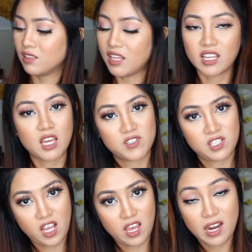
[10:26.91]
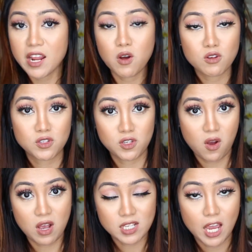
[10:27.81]
like I've said, and
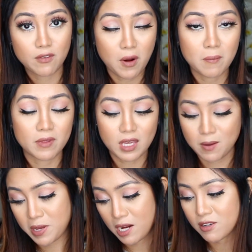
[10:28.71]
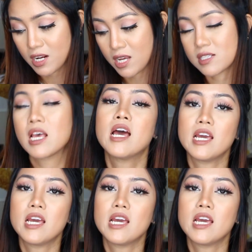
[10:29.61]
also aside from the appearance,